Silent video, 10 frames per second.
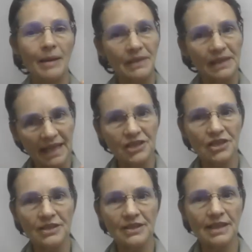
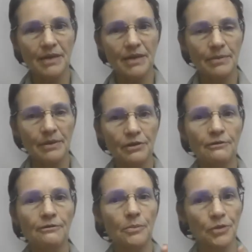applications than maybe
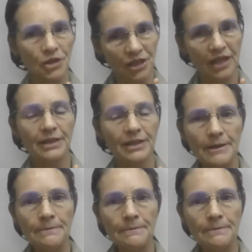you've appreciated